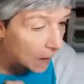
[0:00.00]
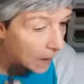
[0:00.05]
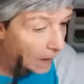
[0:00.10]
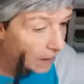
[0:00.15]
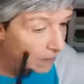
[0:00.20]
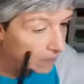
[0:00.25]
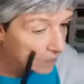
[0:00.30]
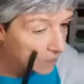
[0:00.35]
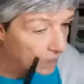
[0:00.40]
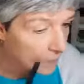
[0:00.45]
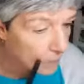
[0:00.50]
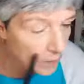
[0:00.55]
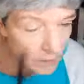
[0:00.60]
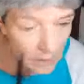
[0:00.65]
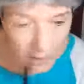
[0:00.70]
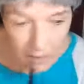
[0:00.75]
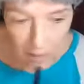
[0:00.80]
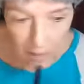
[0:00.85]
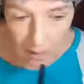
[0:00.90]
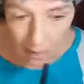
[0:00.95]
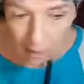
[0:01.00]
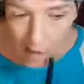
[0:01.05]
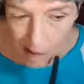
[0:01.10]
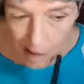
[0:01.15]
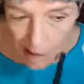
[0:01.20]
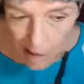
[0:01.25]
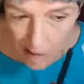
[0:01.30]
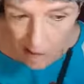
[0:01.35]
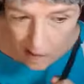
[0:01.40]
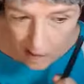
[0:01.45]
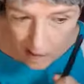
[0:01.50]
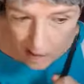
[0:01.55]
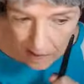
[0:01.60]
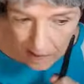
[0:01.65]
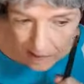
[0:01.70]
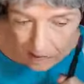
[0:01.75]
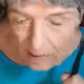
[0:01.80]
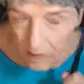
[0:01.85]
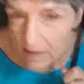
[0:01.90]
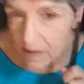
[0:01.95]
I have a couple of little
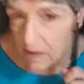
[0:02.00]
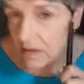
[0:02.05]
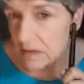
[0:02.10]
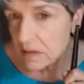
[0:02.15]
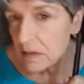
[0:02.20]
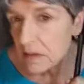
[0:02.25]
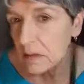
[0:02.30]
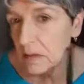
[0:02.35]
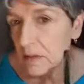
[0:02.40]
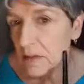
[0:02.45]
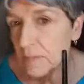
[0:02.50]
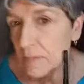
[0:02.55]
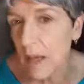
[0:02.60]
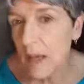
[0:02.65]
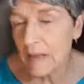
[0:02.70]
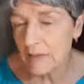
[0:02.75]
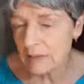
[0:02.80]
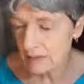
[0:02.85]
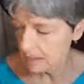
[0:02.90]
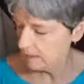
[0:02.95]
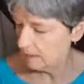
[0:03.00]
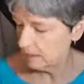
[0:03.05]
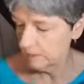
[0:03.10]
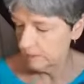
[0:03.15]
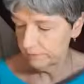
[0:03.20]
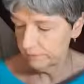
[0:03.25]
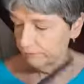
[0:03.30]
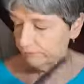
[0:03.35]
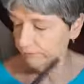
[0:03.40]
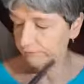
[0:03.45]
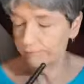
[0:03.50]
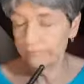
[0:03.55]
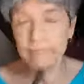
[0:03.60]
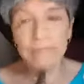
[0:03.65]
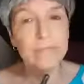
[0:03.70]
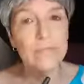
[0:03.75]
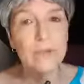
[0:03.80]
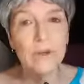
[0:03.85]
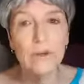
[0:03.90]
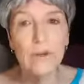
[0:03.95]
areas, little spots, and
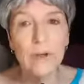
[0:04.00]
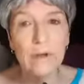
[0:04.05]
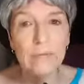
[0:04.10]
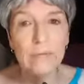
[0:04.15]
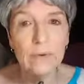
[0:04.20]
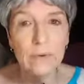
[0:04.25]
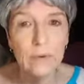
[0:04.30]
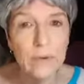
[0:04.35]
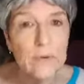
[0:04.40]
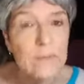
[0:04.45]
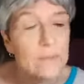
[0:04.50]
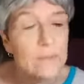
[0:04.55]
they're covered.